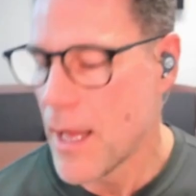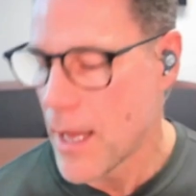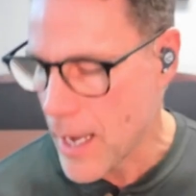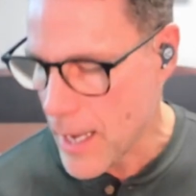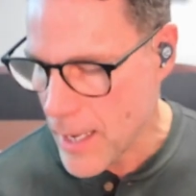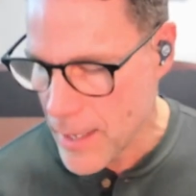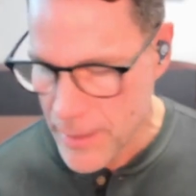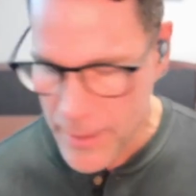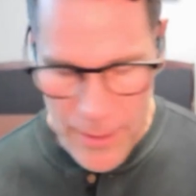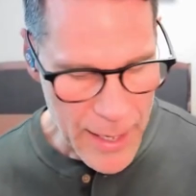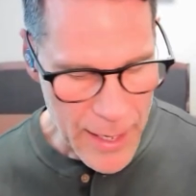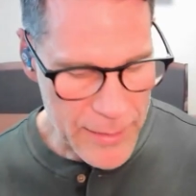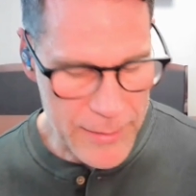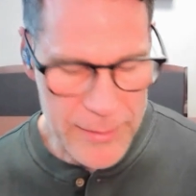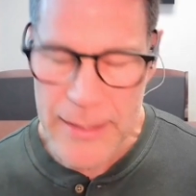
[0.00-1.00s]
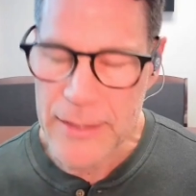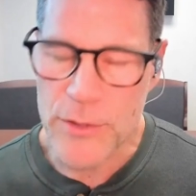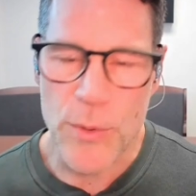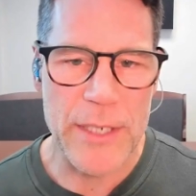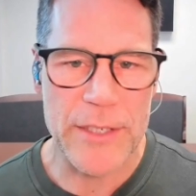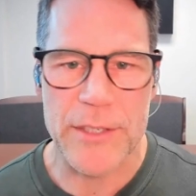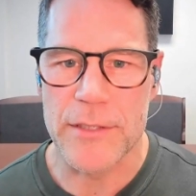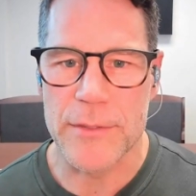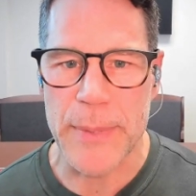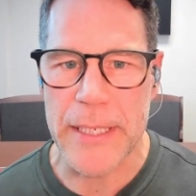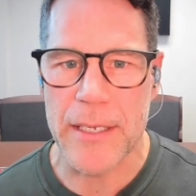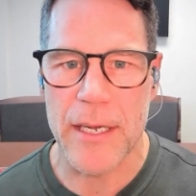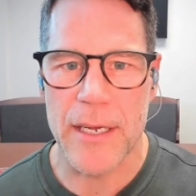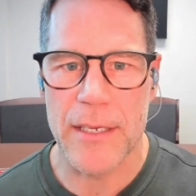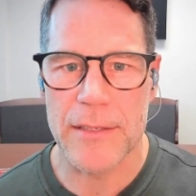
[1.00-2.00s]
I ask these questions
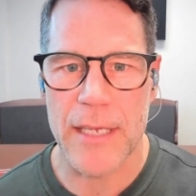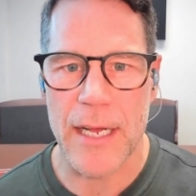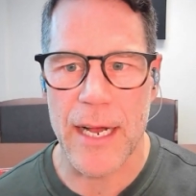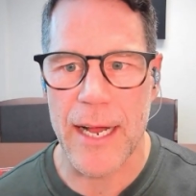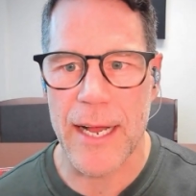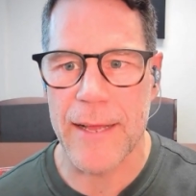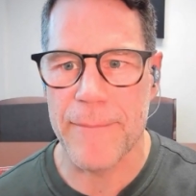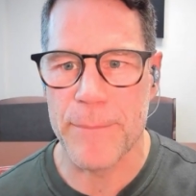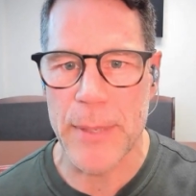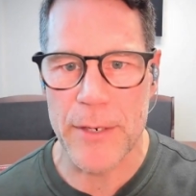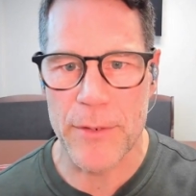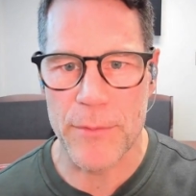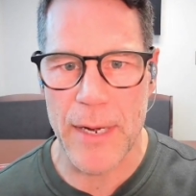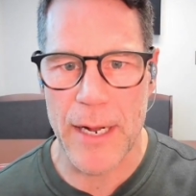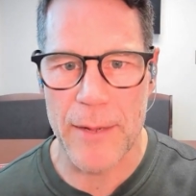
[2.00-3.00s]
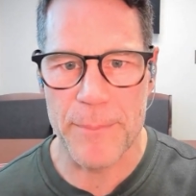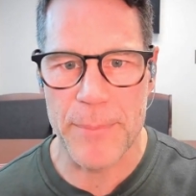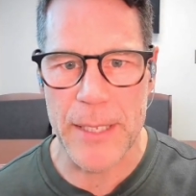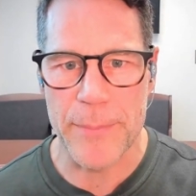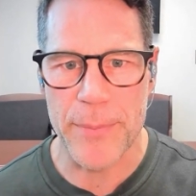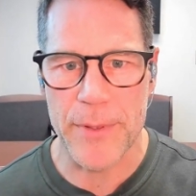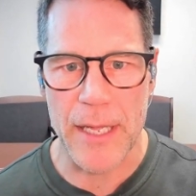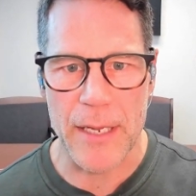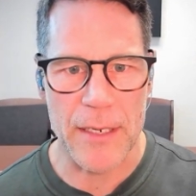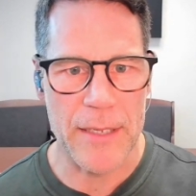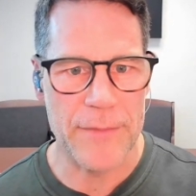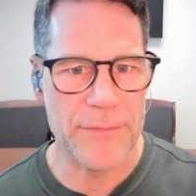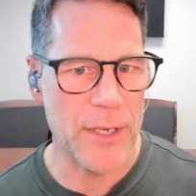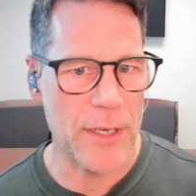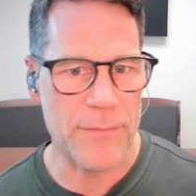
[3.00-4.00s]
because I have been around people that
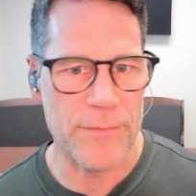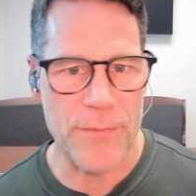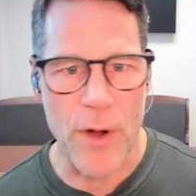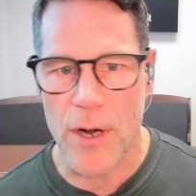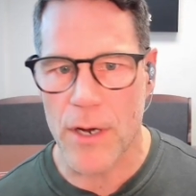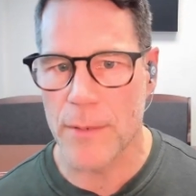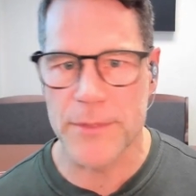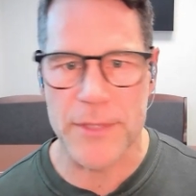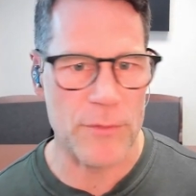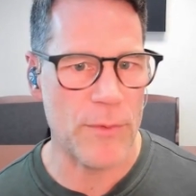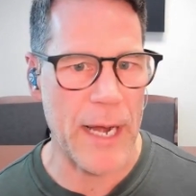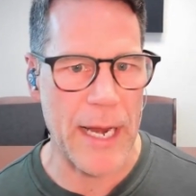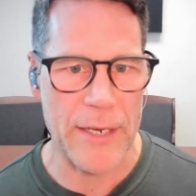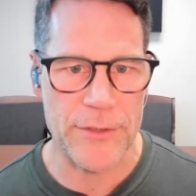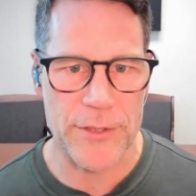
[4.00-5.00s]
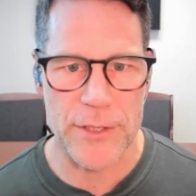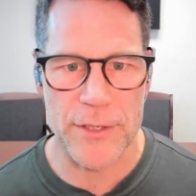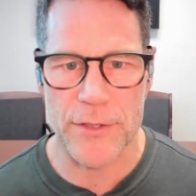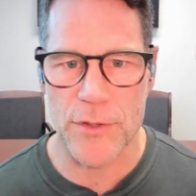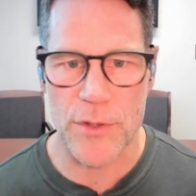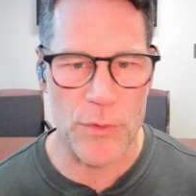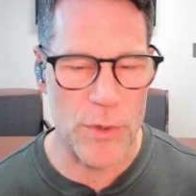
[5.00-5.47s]
lived on farms and ranches